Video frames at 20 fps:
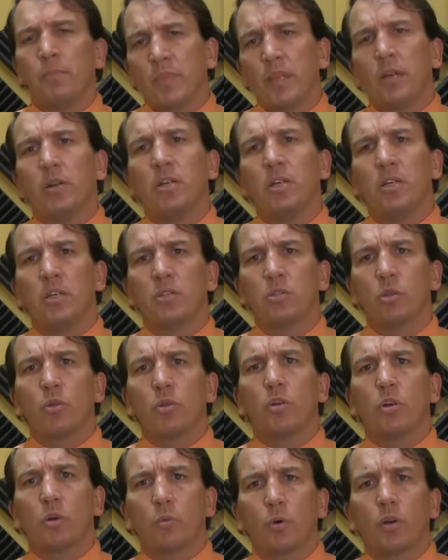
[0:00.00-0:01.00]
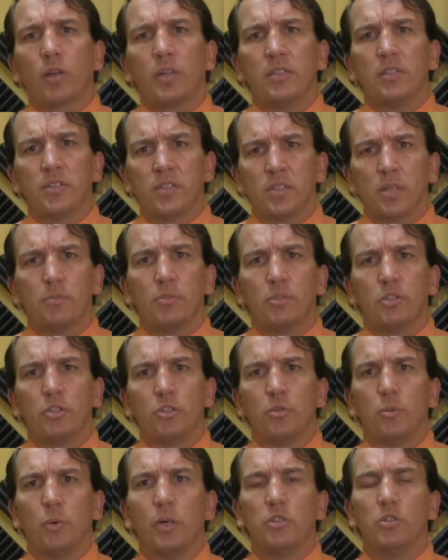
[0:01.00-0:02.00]
Now, it's only going to work in some
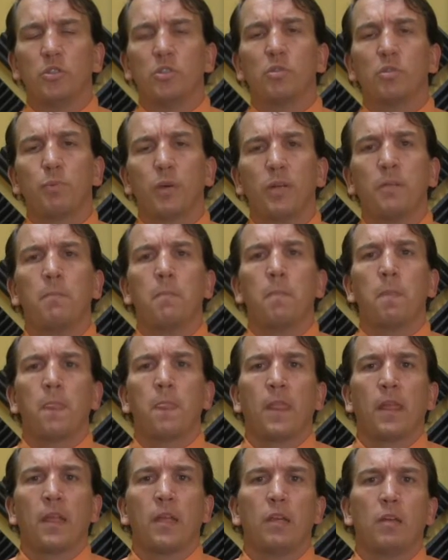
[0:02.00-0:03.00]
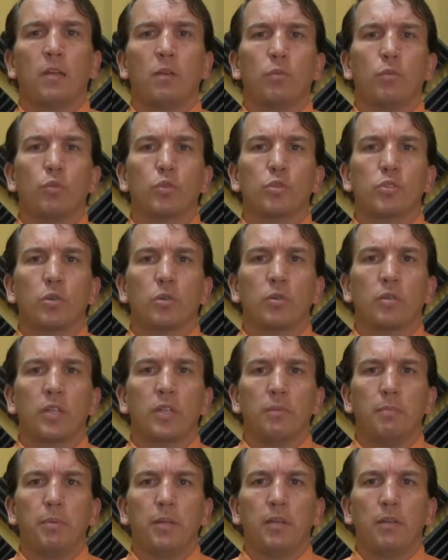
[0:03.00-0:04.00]
situations, but it will
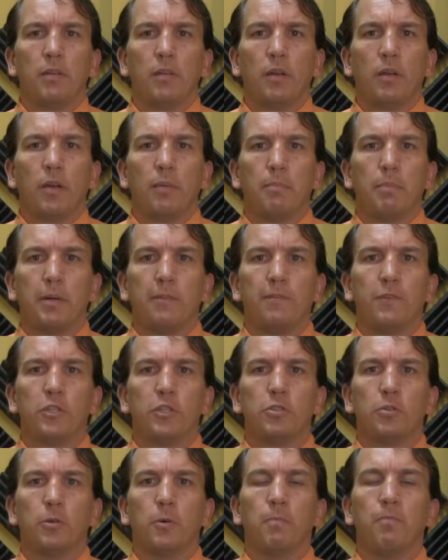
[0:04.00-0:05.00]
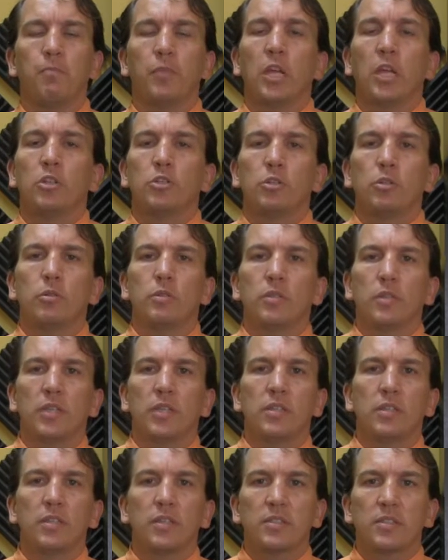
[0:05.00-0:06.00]
certainly be beneficial. So
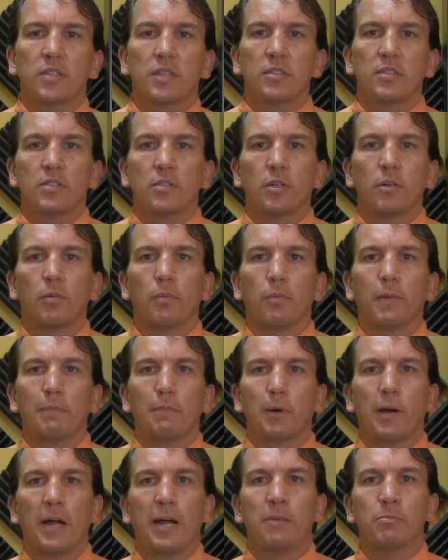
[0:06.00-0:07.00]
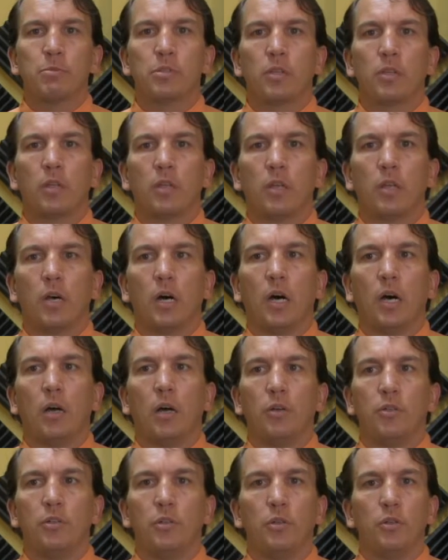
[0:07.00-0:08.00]
let's consider perhaps
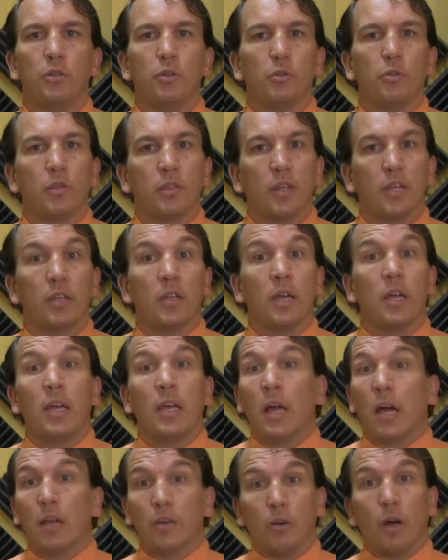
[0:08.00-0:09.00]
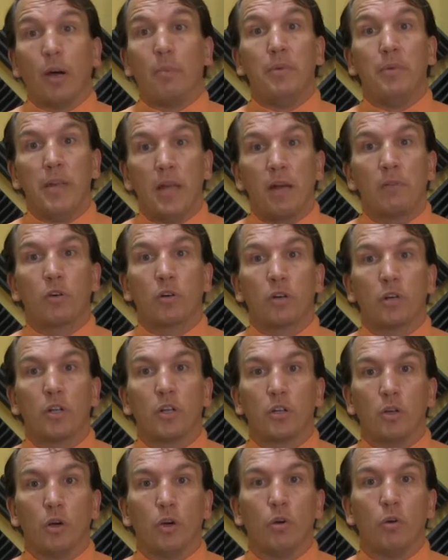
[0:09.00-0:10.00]
you think, I'm never going to
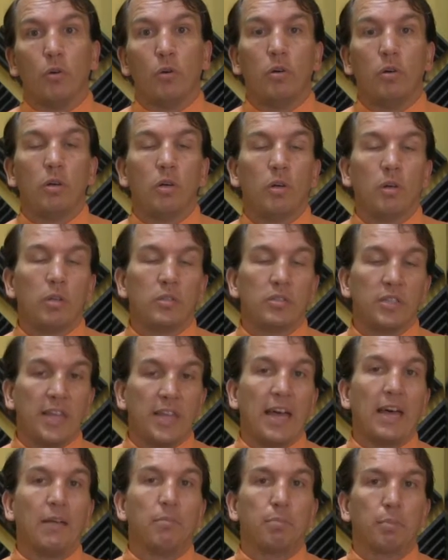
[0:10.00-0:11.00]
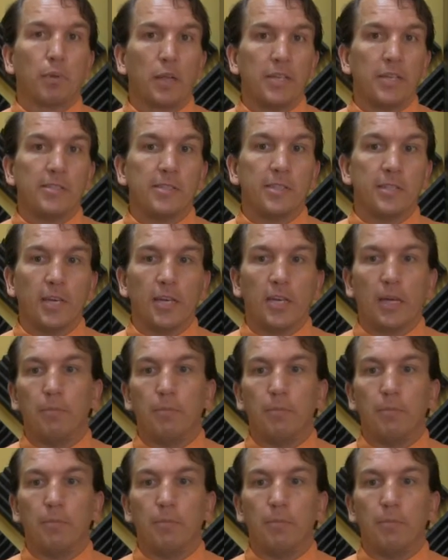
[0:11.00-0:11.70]
go to that place again.